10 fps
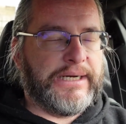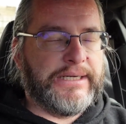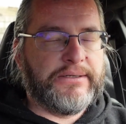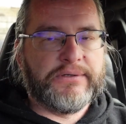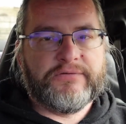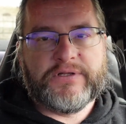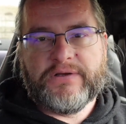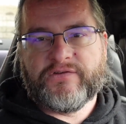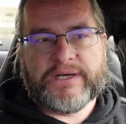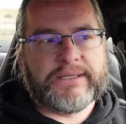I don't have the
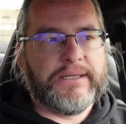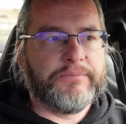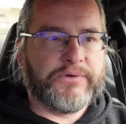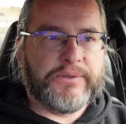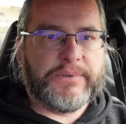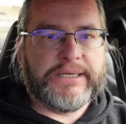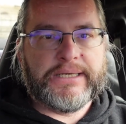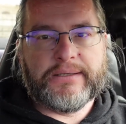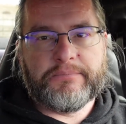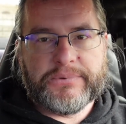exact number in my
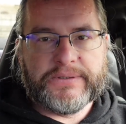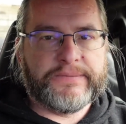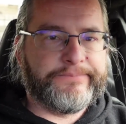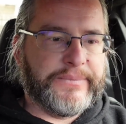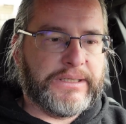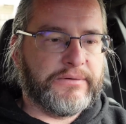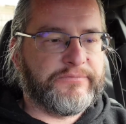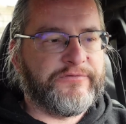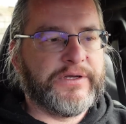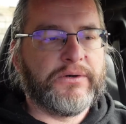head, but
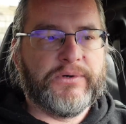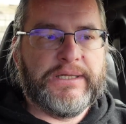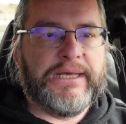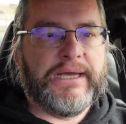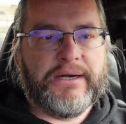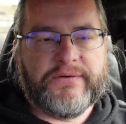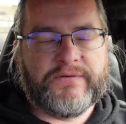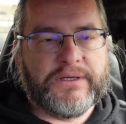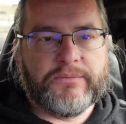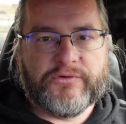finger in the air, I
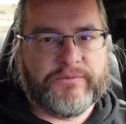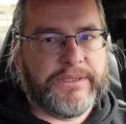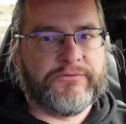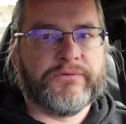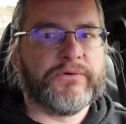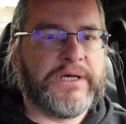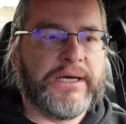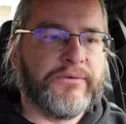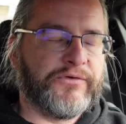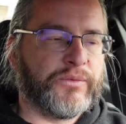think it was about 40
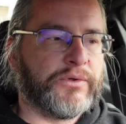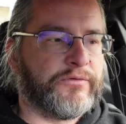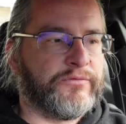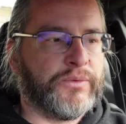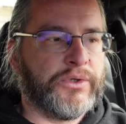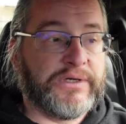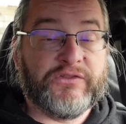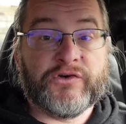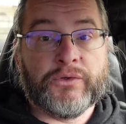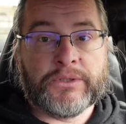hours worth of work in
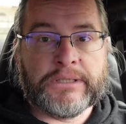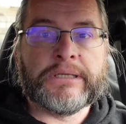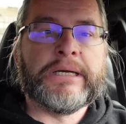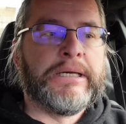total.